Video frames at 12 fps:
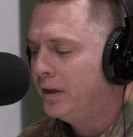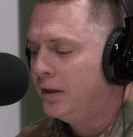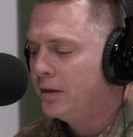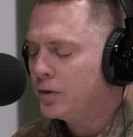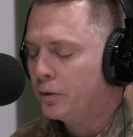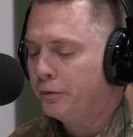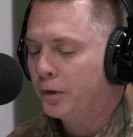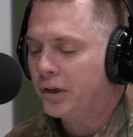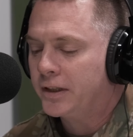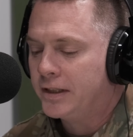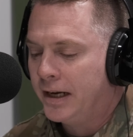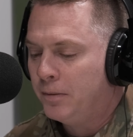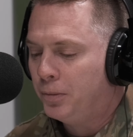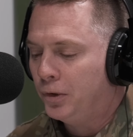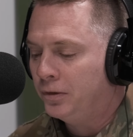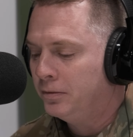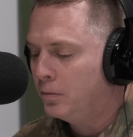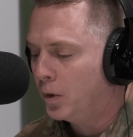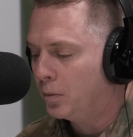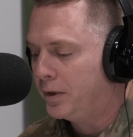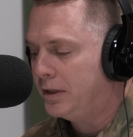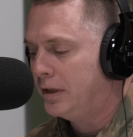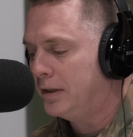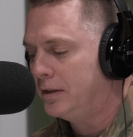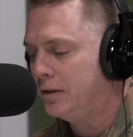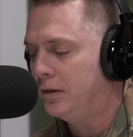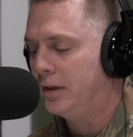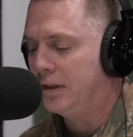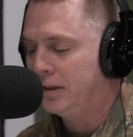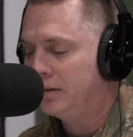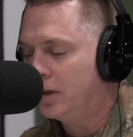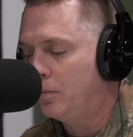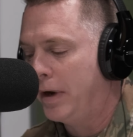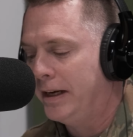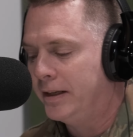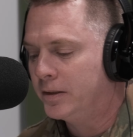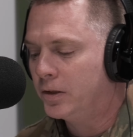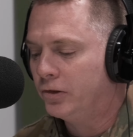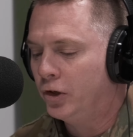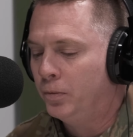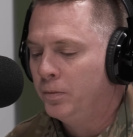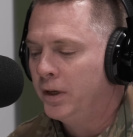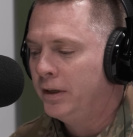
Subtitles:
So for example, when we talked to the maintenance group,